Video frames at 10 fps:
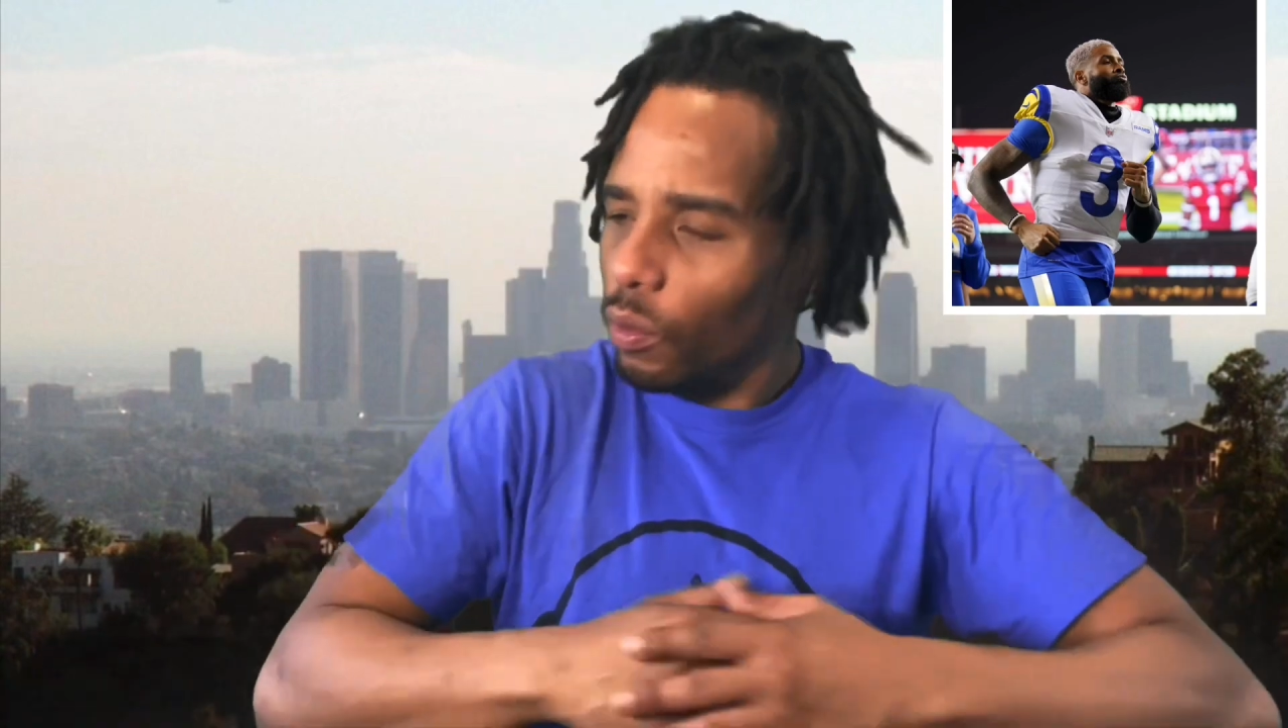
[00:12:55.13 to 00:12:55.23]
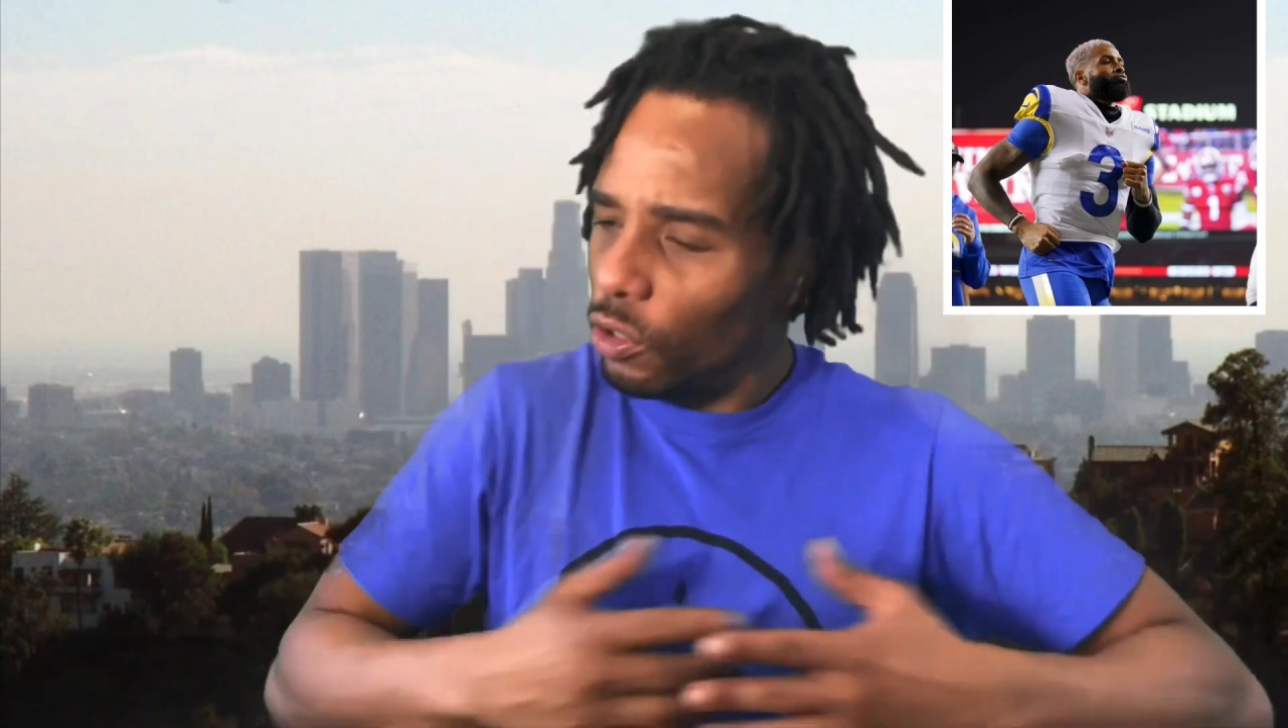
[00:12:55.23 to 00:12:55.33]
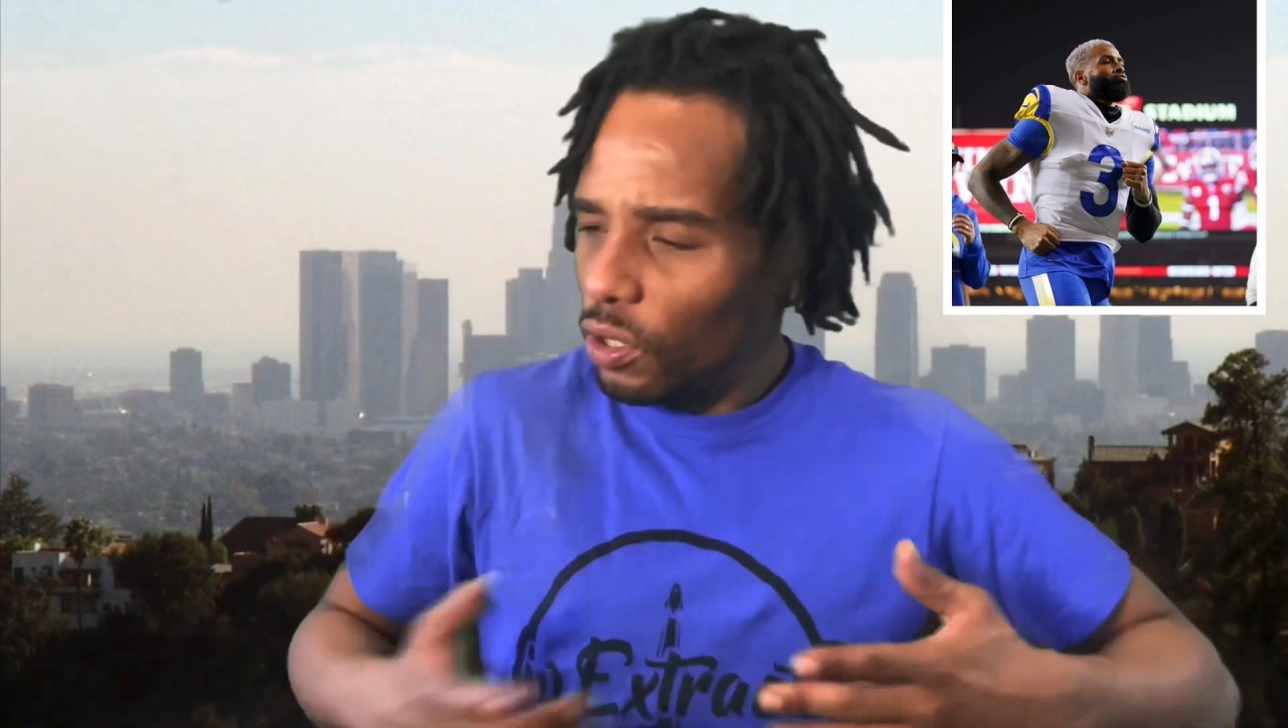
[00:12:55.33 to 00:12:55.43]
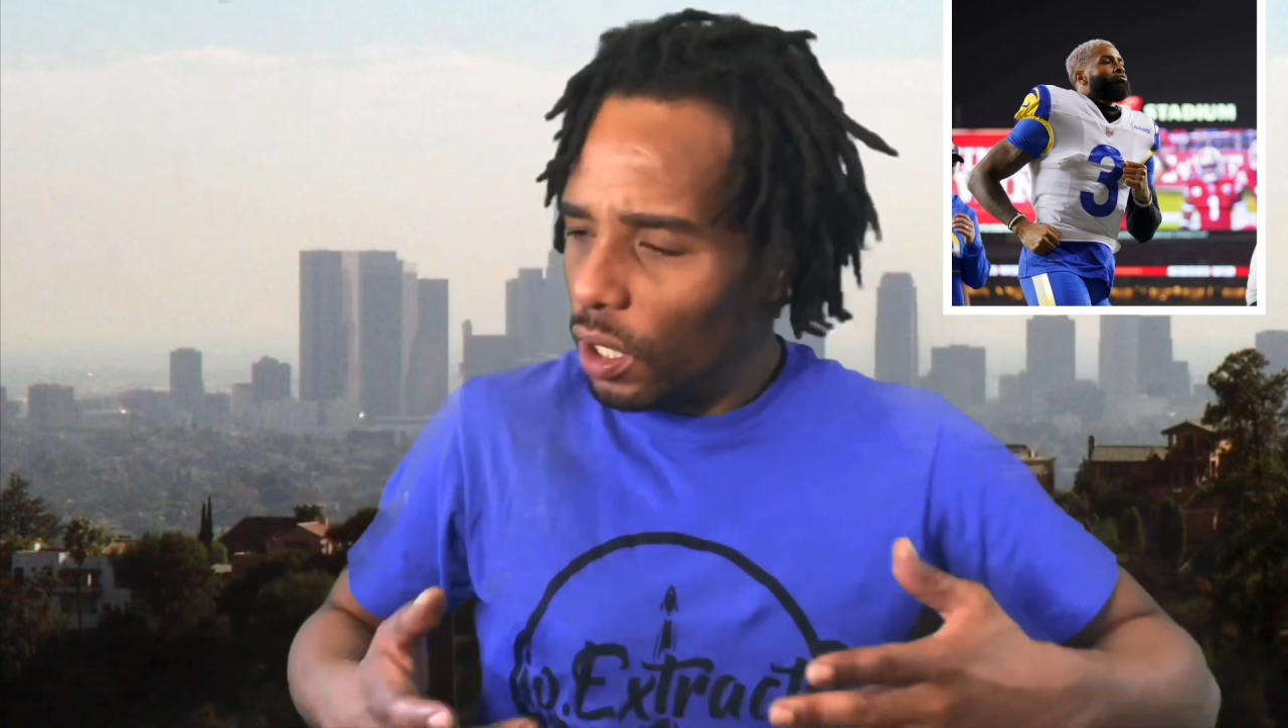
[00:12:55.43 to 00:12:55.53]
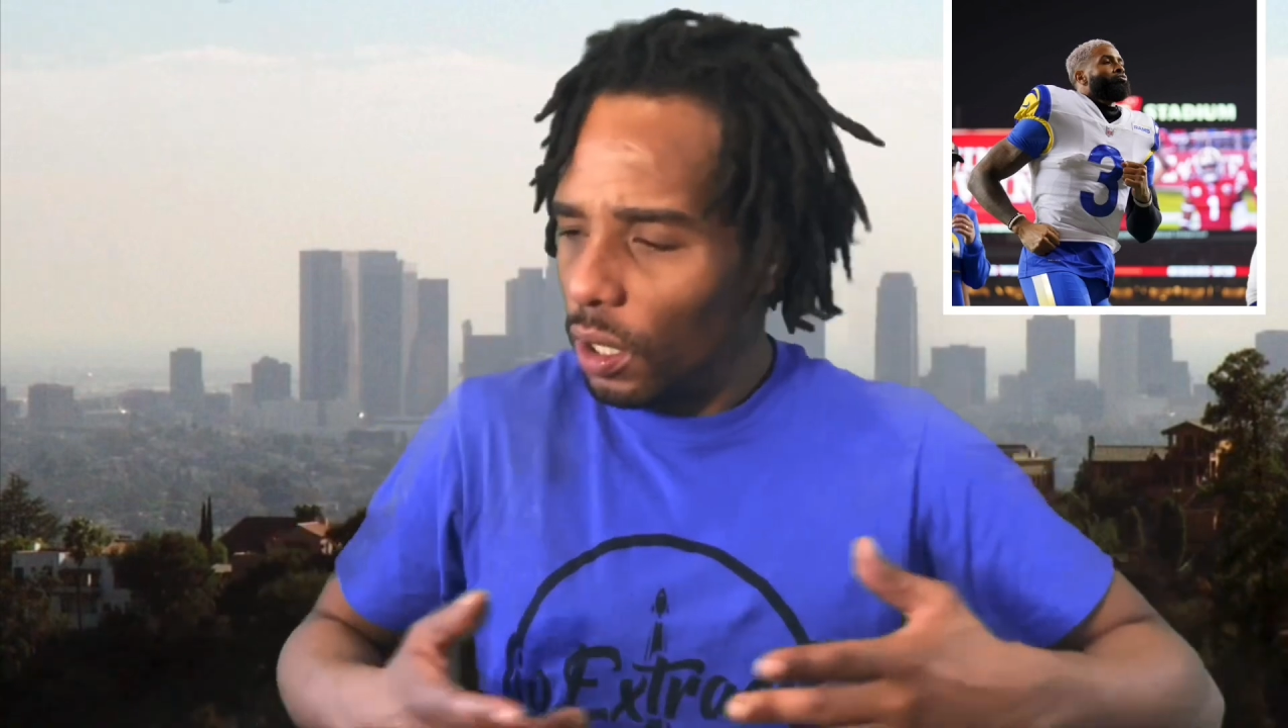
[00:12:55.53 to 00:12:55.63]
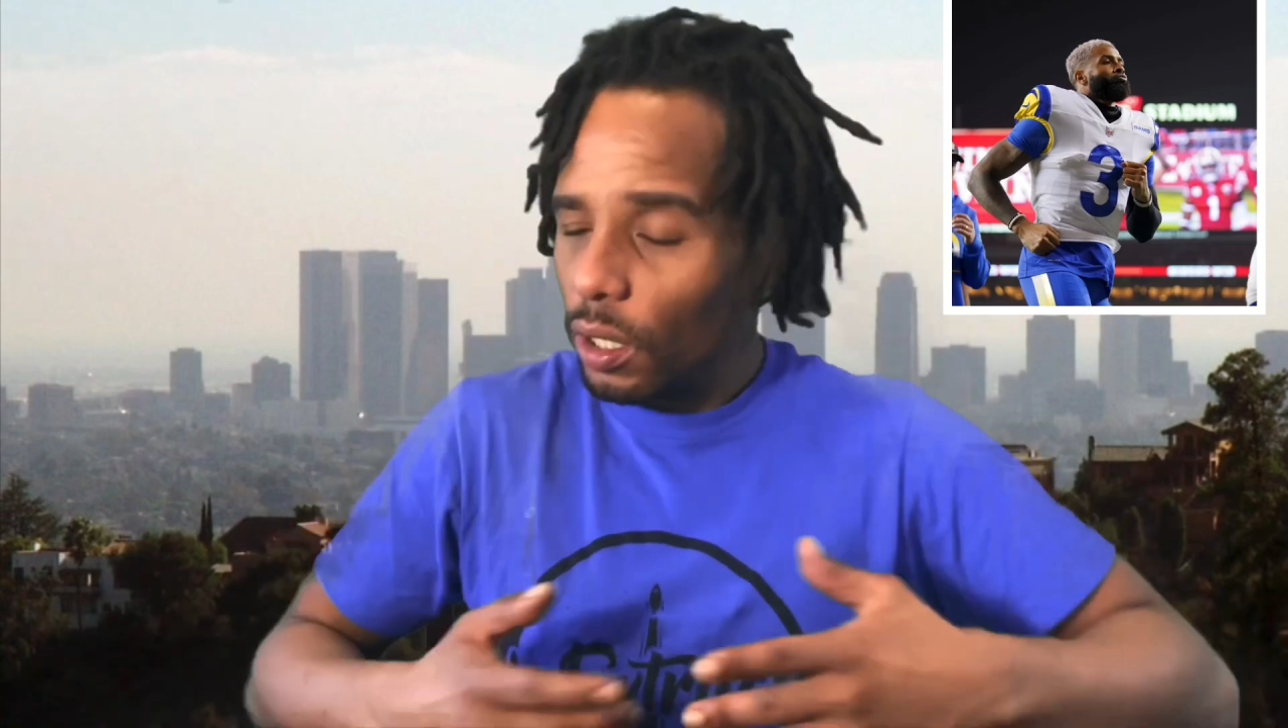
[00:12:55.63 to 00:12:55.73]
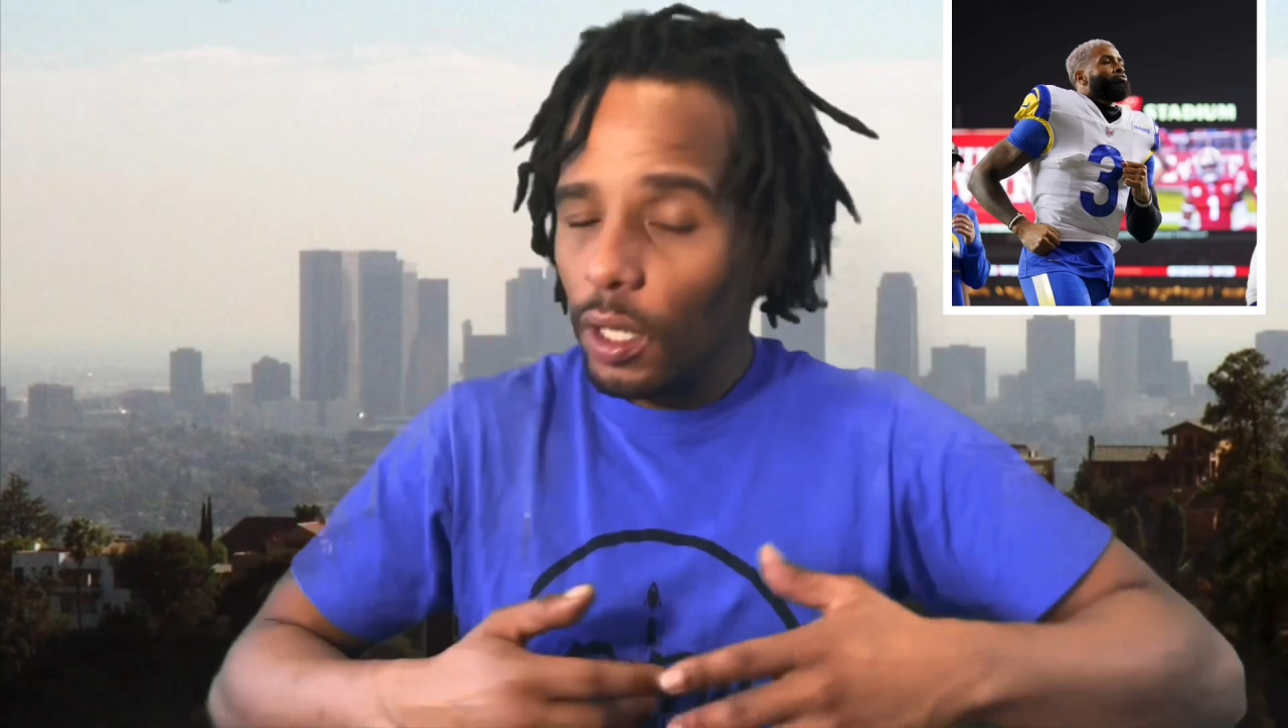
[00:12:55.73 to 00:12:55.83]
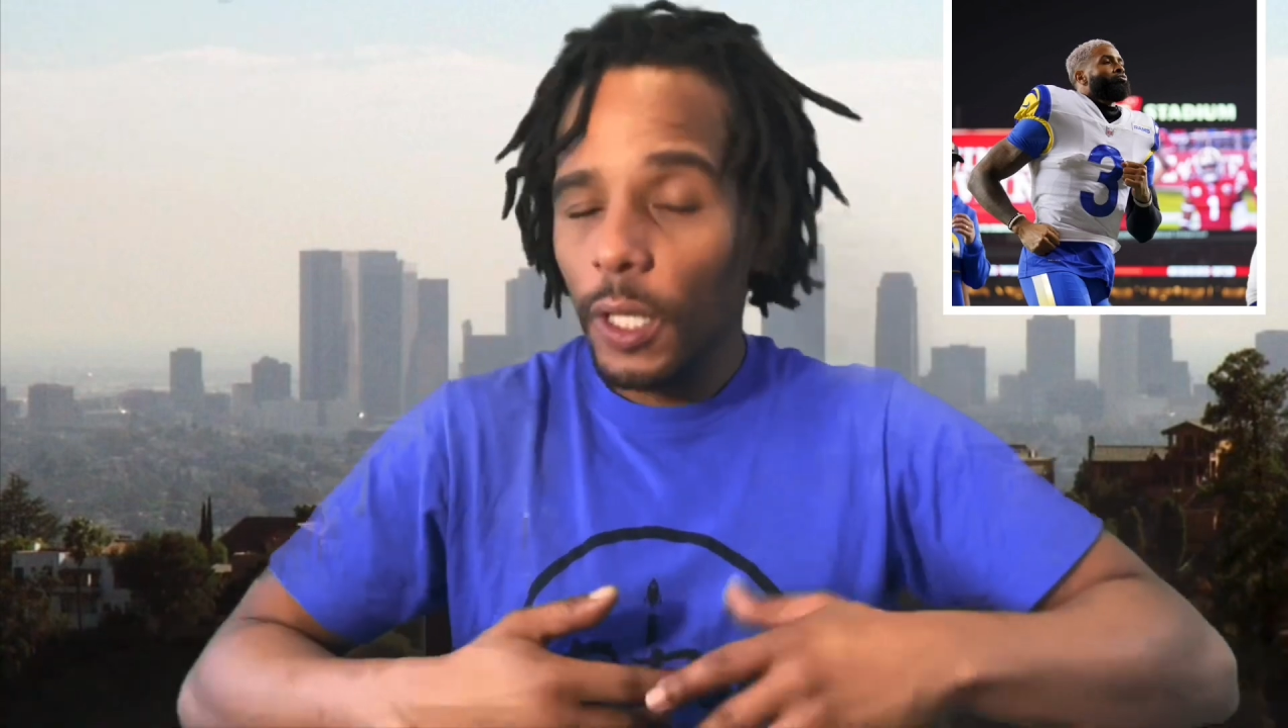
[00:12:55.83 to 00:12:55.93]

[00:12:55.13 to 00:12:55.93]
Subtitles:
What you need?